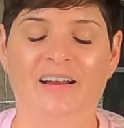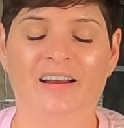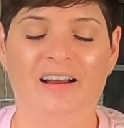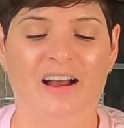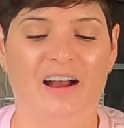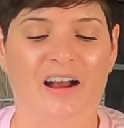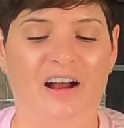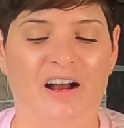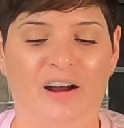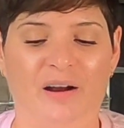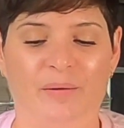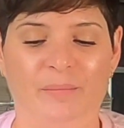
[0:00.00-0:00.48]

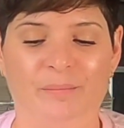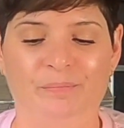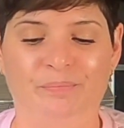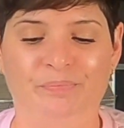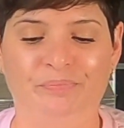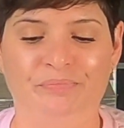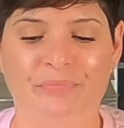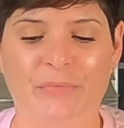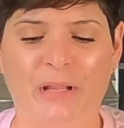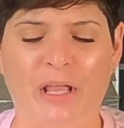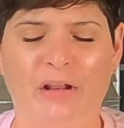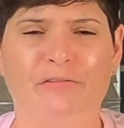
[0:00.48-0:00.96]

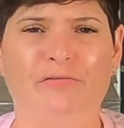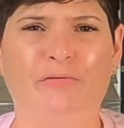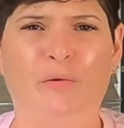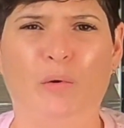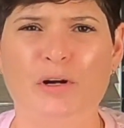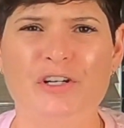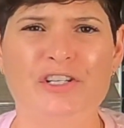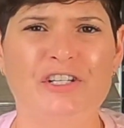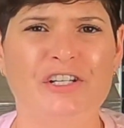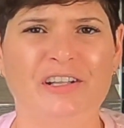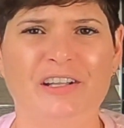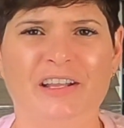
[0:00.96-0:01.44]

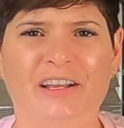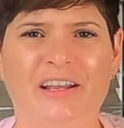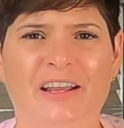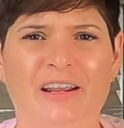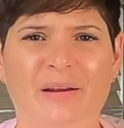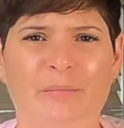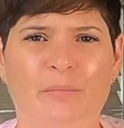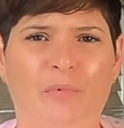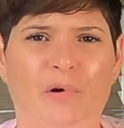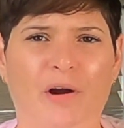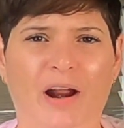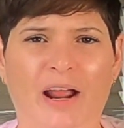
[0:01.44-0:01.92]

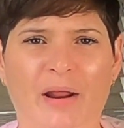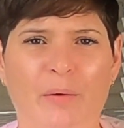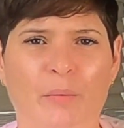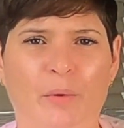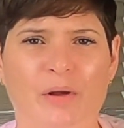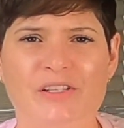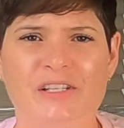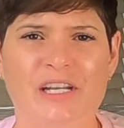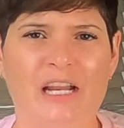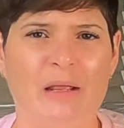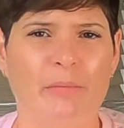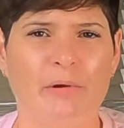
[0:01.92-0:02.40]
Unfortunately, Brian
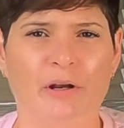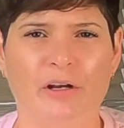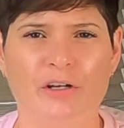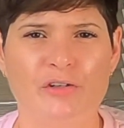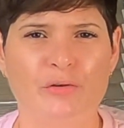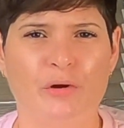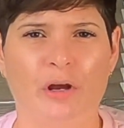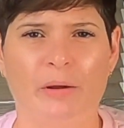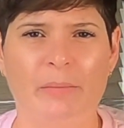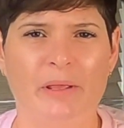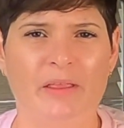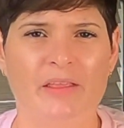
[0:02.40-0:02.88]
wasn't able to
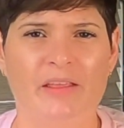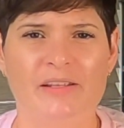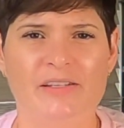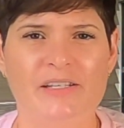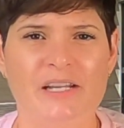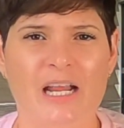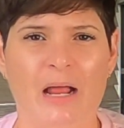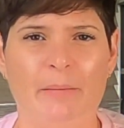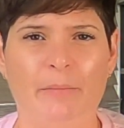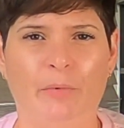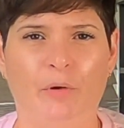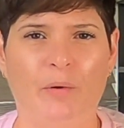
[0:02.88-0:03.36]
join me this
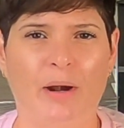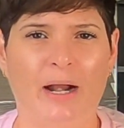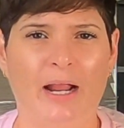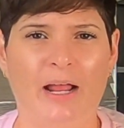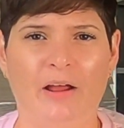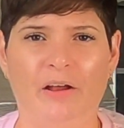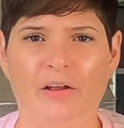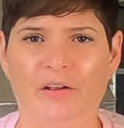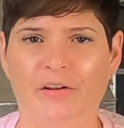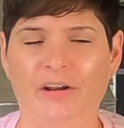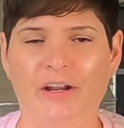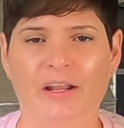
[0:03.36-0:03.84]
time
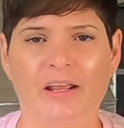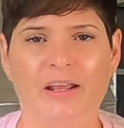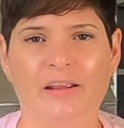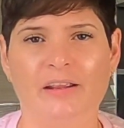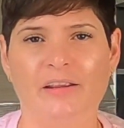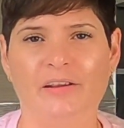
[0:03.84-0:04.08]
around.